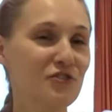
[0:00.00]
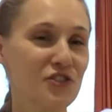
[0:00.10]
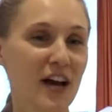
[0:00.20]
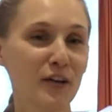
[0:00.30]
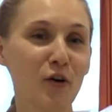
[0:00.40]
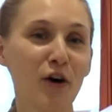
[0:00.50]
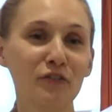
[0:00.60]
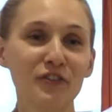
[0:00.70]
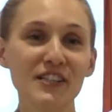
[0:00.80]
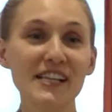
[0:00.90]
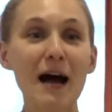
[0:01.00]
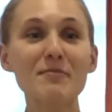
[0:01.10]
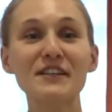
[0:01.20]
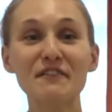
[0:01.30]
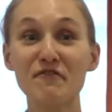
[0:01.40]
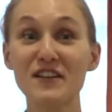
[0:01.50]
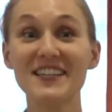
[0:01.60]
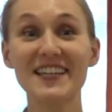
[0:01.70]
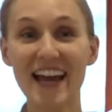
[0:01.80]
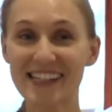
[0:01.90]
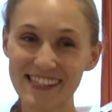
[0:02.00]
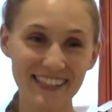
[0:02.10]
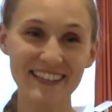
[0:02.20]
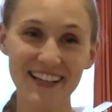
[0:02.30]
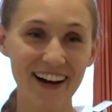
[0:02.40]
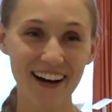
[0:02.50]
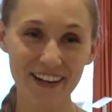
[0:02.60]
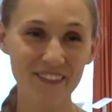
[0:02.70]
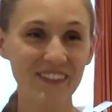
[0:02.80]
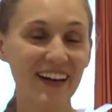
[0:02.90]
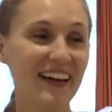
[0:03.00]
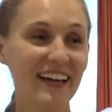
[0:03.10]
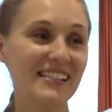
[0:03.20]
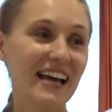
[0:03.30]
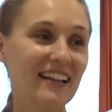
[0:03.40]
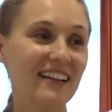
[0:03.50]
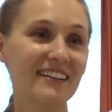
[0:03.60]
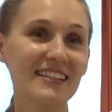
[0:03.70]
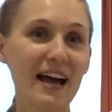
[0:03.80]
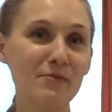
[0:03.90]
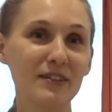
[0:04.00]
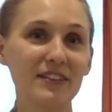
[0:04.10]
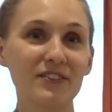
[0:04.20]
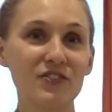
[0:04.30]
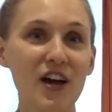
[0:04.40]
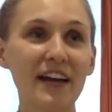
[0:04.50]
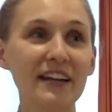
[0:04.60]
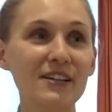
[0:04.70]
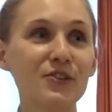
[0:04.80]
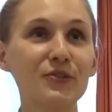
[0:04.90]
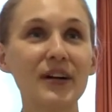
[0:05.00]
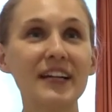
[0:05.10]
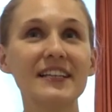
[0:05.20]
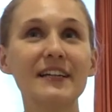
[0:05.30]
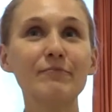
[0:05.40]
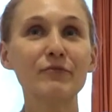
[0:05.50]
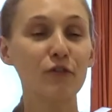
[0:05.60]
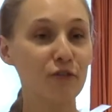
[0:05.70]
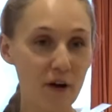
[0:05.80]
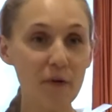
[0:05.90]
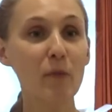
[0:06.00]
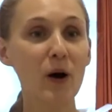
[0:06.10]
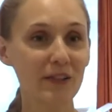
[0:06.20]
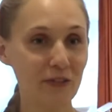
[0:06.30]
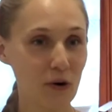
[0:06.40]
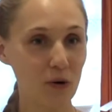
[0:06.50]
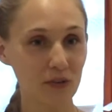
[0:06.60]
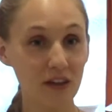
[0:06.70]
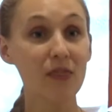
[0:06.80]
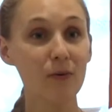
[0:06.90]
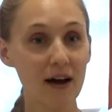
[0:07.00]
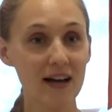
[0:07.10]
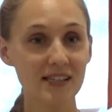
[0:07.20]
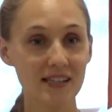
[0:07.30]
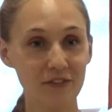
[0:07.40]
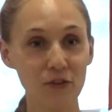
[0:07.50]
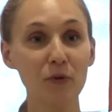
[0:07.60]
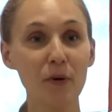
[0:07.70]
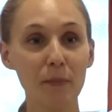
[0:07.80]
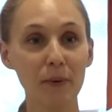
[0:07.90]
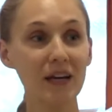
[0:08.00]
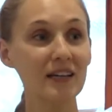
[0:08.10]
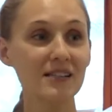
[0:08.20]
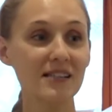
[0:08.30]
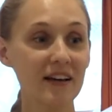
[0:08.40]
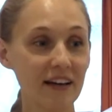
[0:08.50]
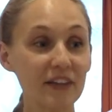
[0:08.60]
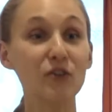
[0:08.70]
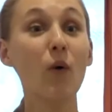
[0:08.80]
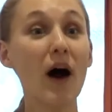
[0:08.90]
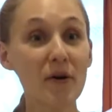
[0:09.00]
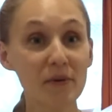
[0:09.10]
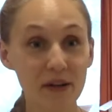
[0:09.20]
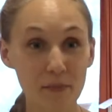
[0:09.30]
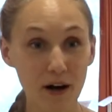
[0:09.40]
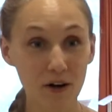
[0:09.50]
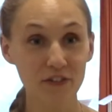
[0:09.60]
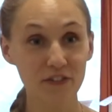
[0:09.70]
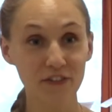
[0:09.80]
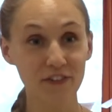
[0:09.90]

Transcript: to China conference comes at a fantastic time, exactly the time when China is already very well known in the West, and Europe is inquiring about